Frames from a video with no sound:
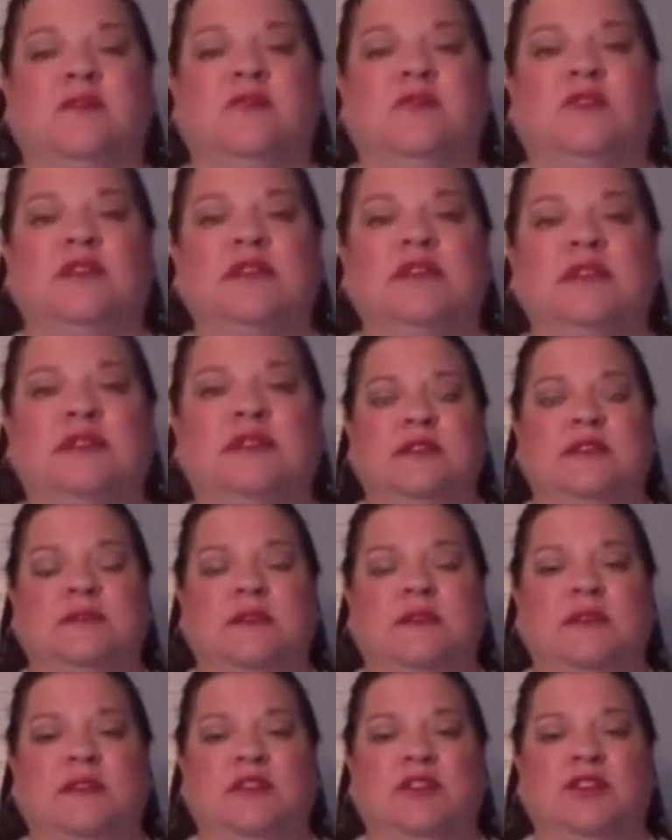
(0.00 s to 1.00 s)
addressing
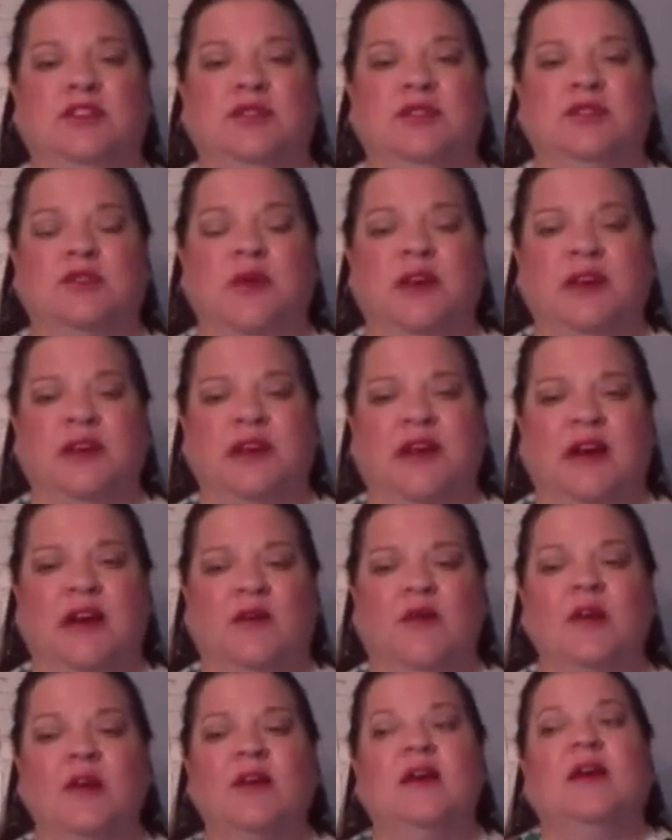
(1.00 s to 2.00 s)
of the issues right
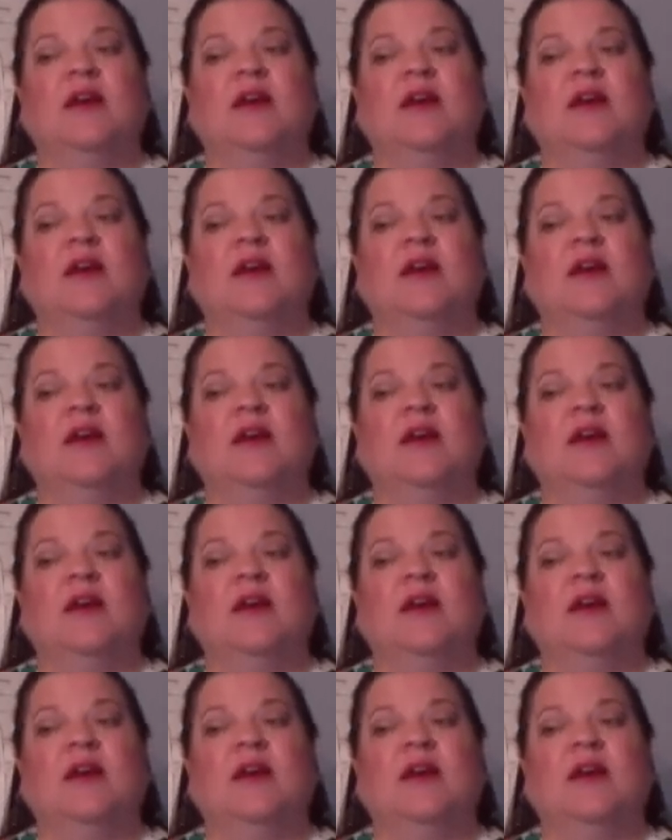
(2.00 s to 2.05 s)
now.